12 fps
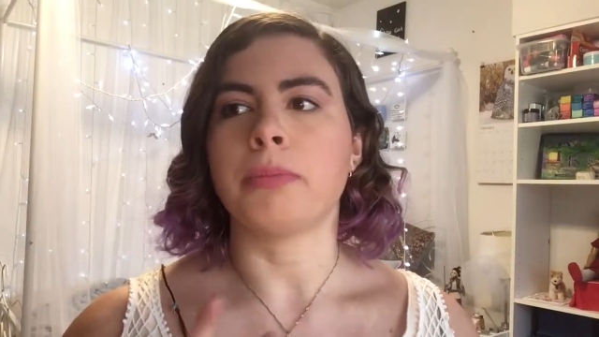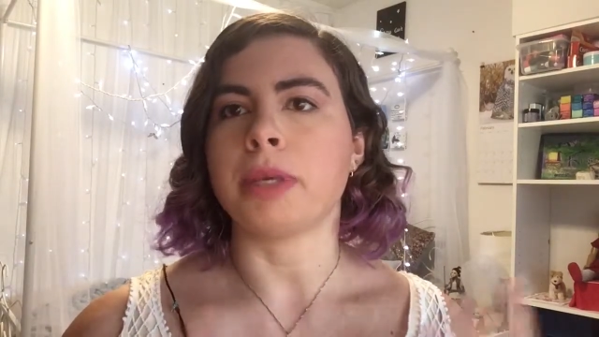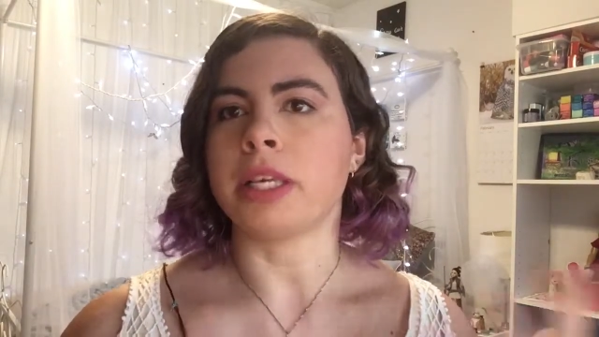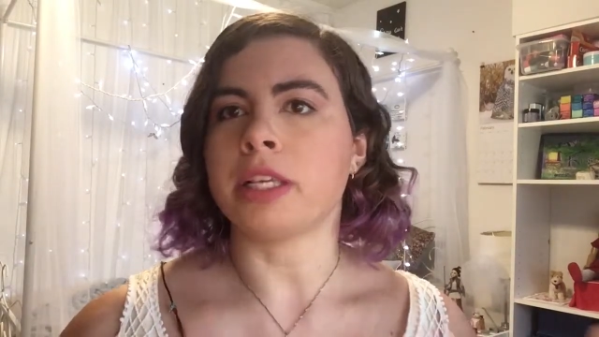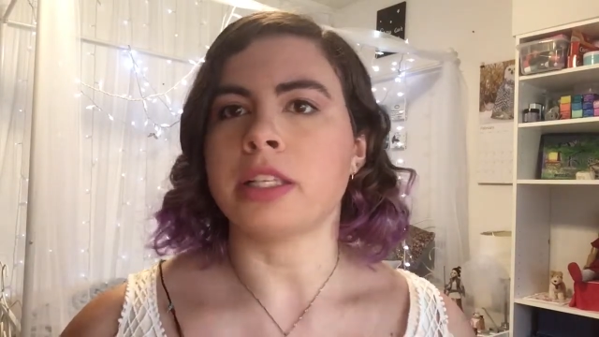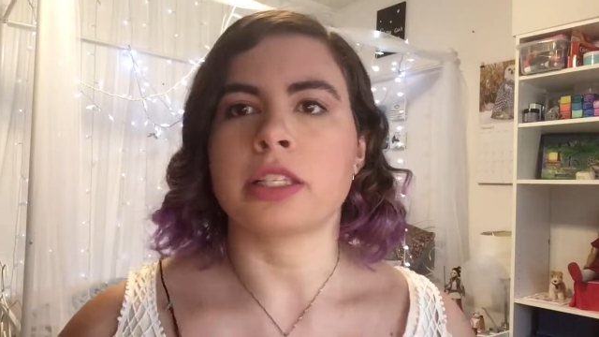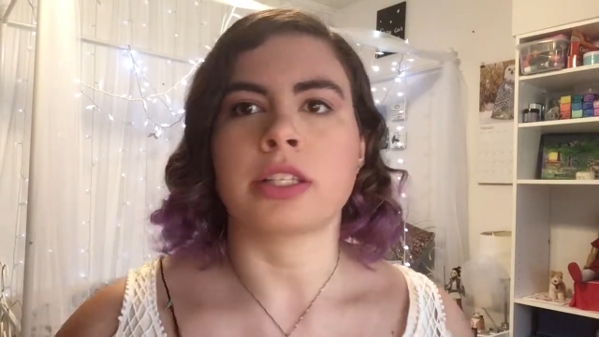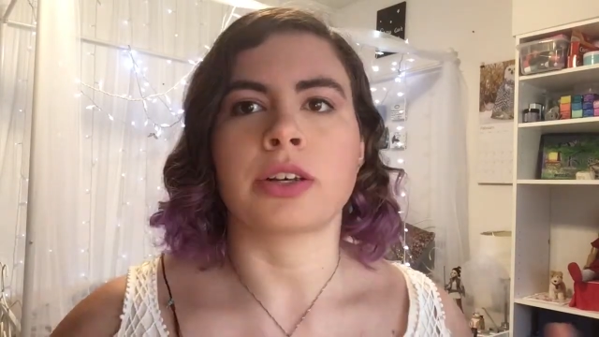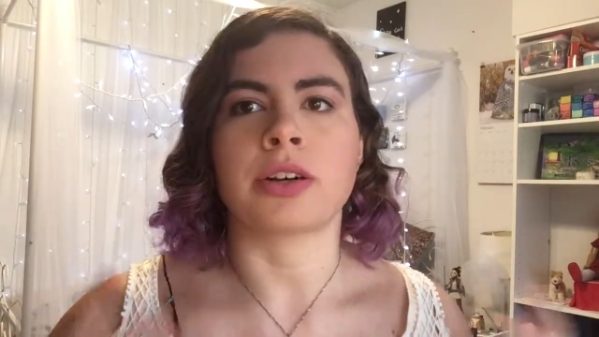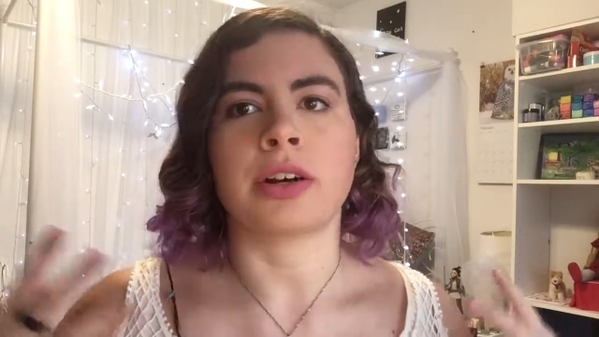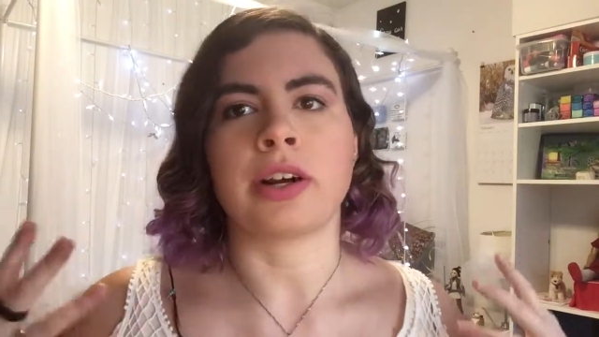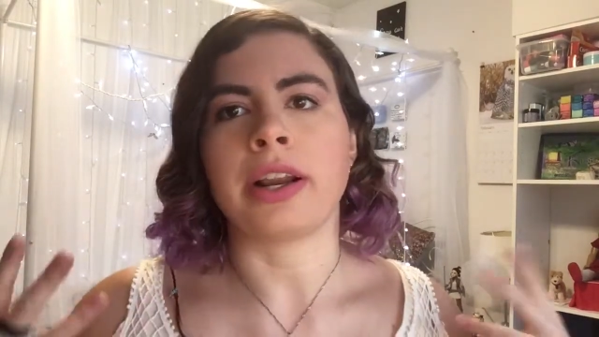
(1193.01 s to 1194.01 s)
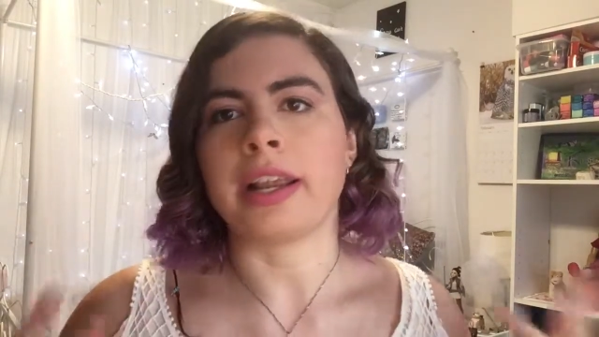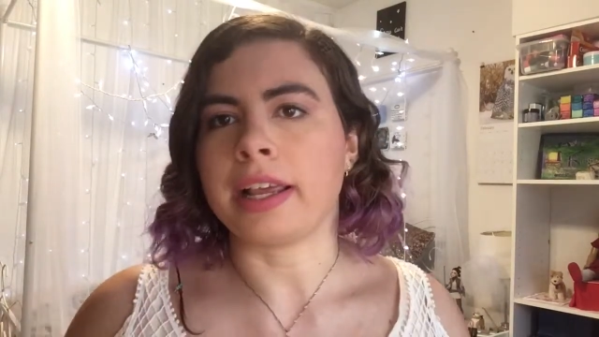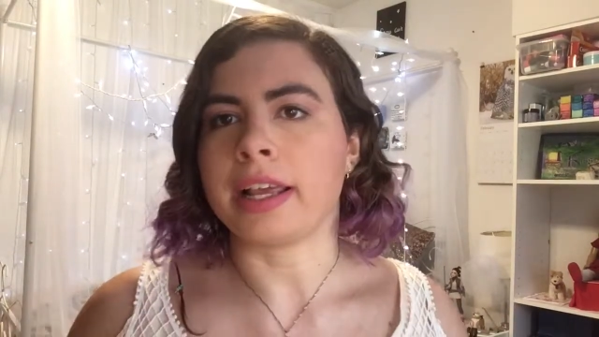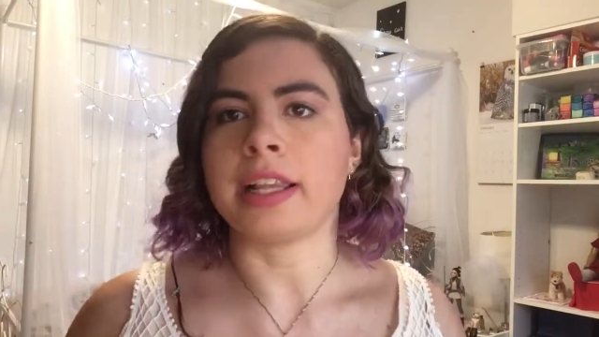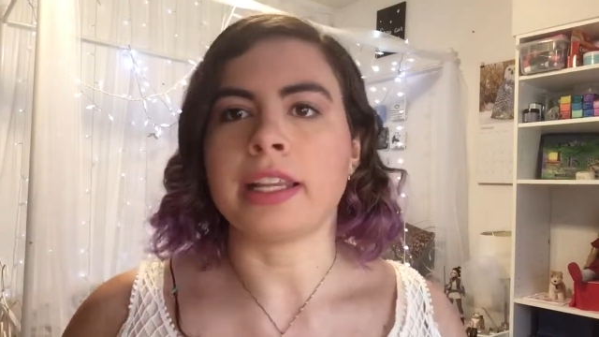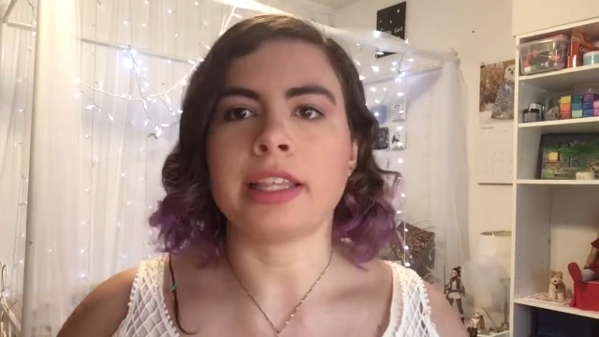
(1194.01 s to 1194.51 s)
piece or
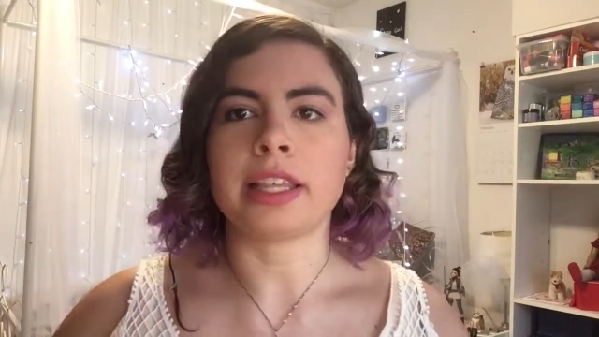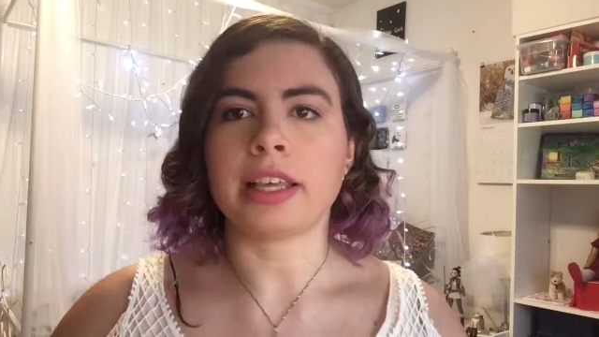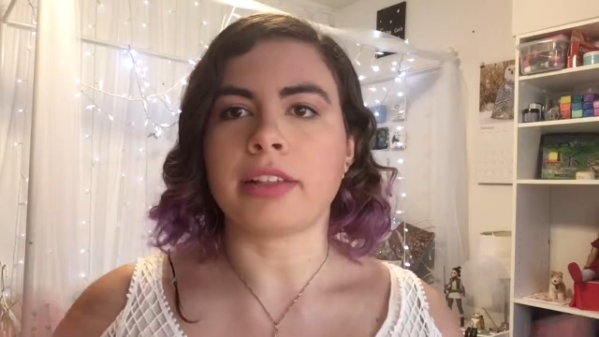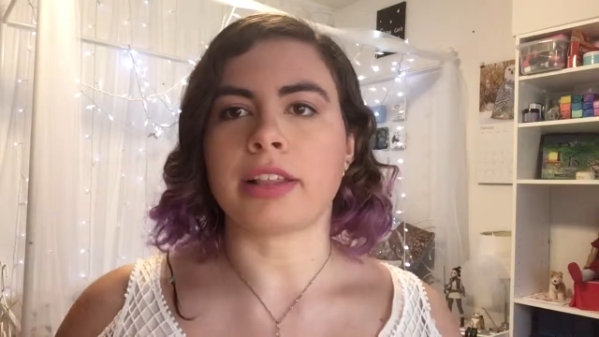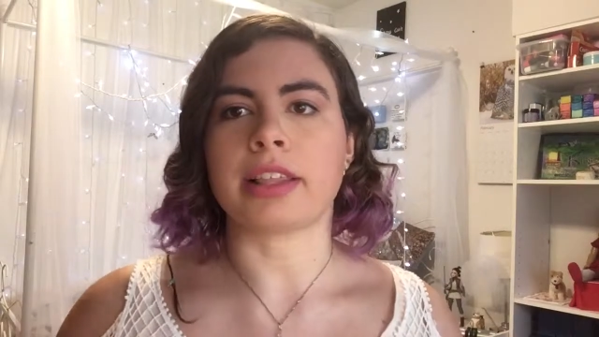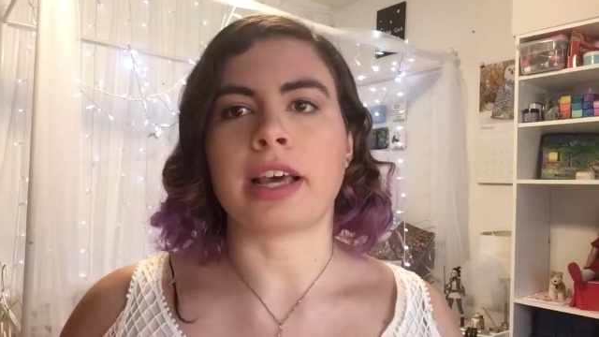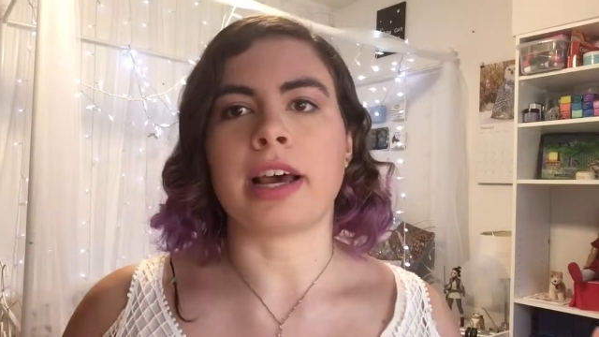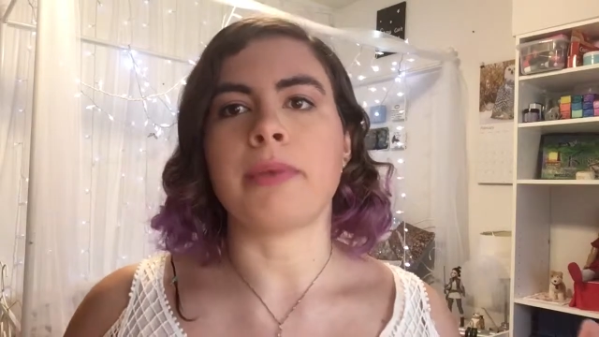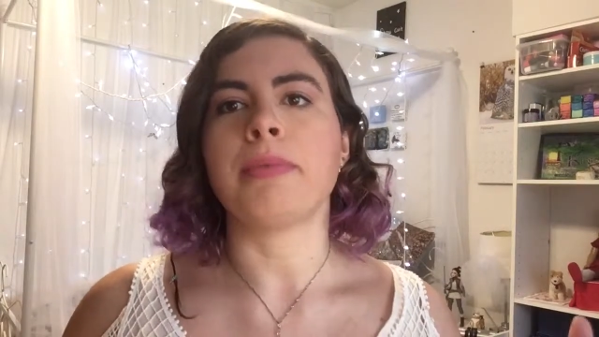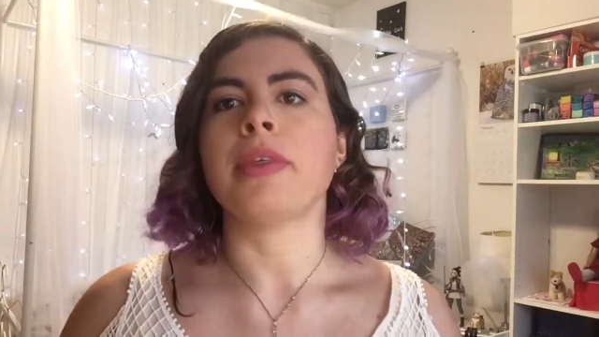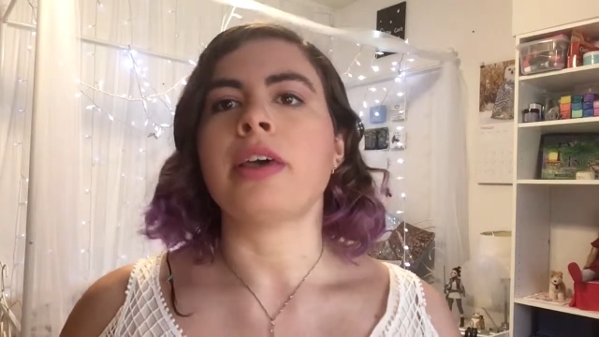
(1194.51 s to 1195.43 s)
anything like that.